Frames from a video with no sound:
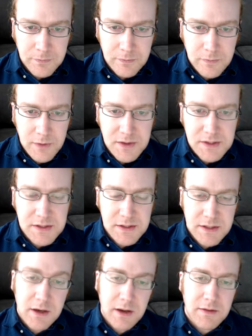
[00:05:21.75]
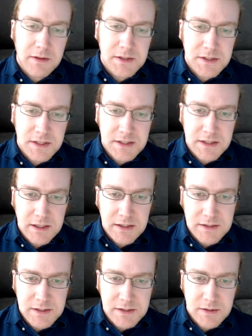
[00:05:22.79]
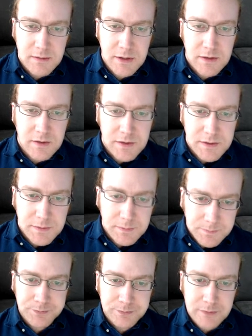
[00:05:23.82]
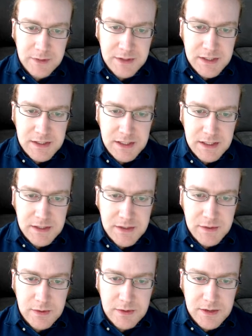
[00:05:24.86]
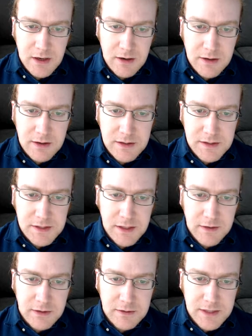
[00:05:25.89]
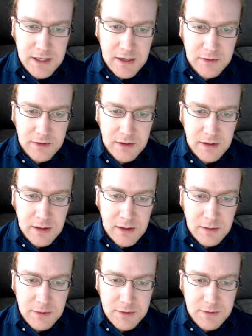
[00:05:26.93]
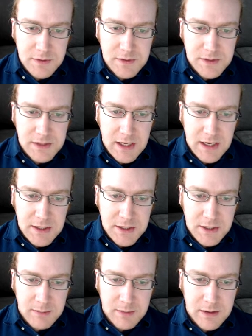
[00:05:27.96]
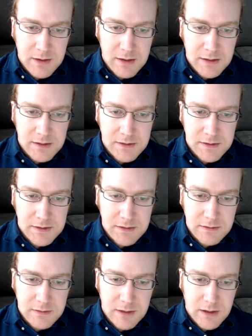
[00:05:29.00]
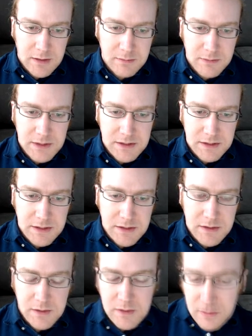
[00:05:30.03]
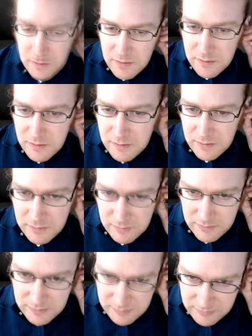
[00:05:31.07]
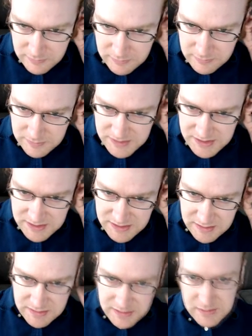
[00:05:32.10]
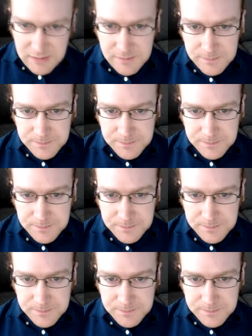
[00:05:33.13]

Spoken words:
Well, this is Sente against this, so I'm going to do this. It's Sente to Atari this and then go down, which reduces the eye shape, and then he's basically screwed. So that's the idea.